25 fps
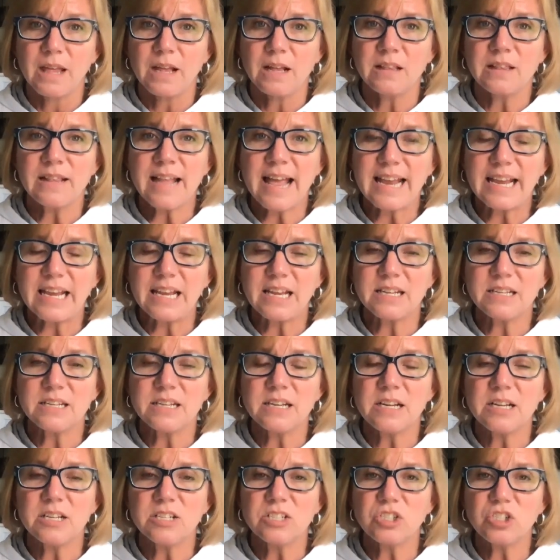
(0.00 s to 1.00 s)
like in
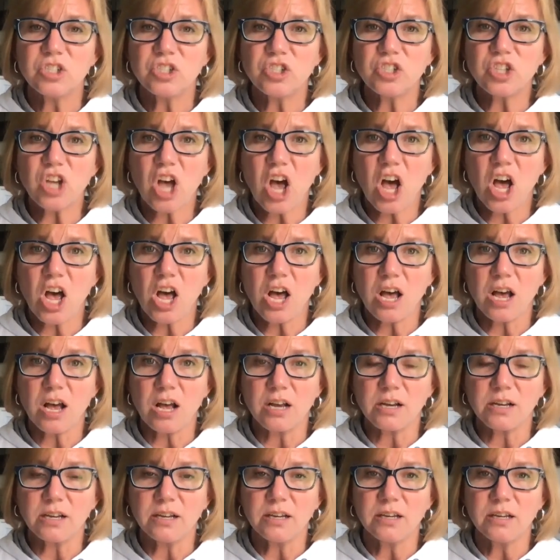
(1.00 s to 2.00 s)

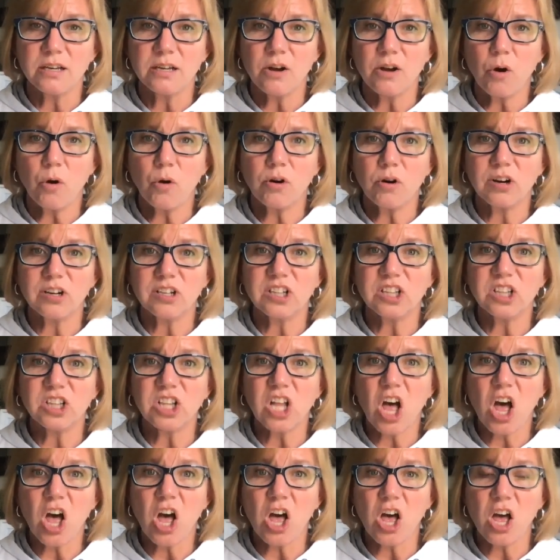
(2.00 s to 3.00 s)
song or
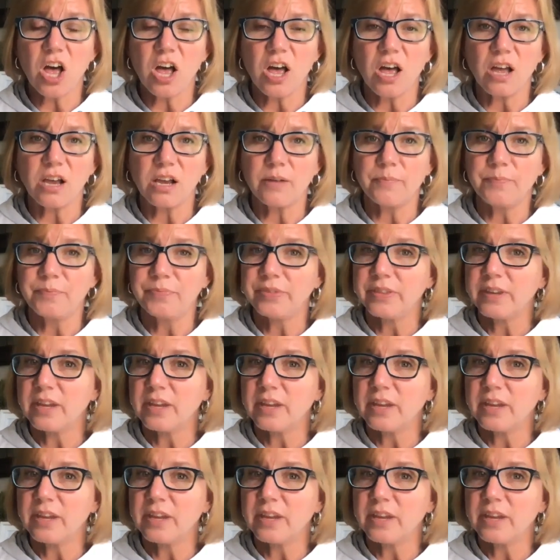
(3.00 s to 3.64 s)
long,